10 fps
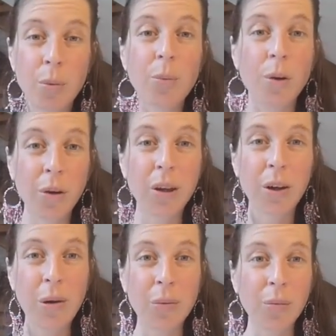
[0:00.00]
working
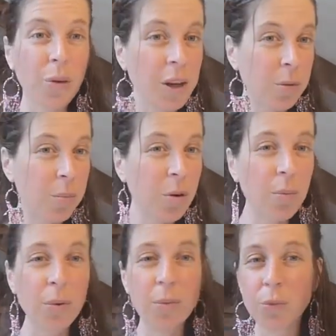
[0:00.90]
on what are the
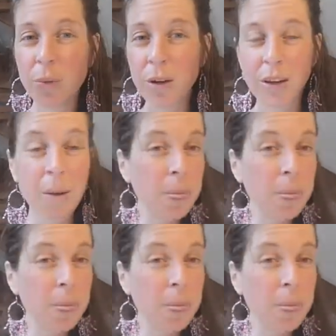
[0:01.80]
problems what the,